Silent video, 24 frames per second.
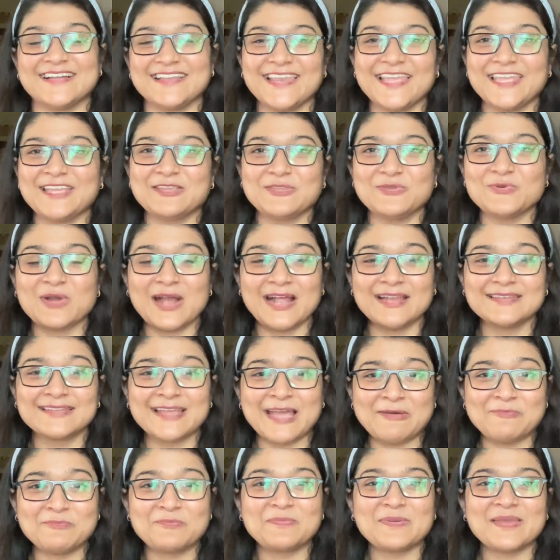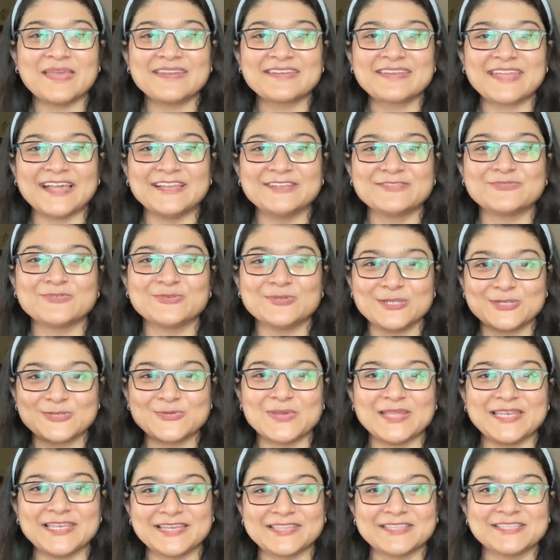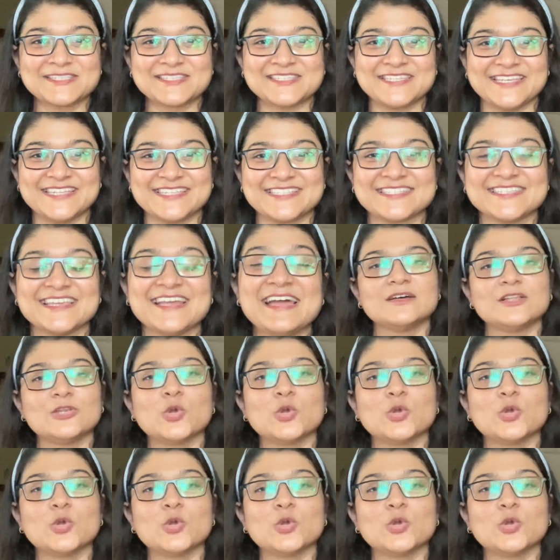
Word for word: Like, you can't compare California to any other states.